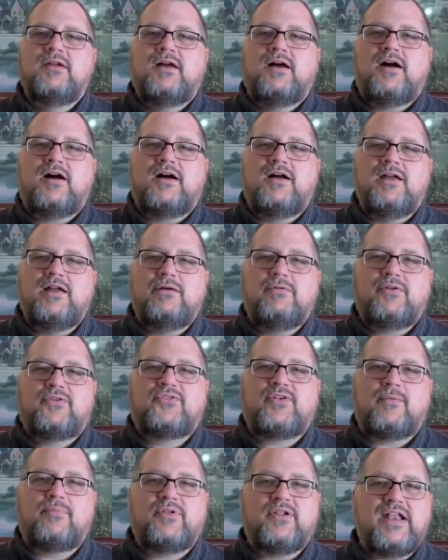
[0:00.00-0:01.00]
Uh, it was
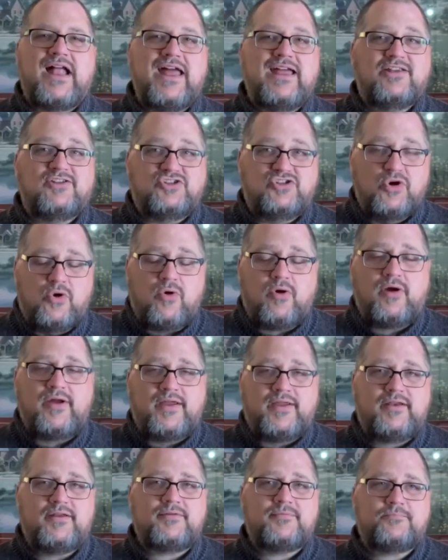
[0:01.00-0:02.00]
something I
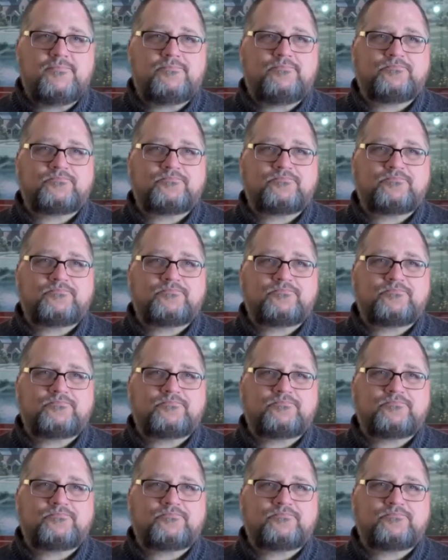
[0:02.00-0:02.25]
enjoyed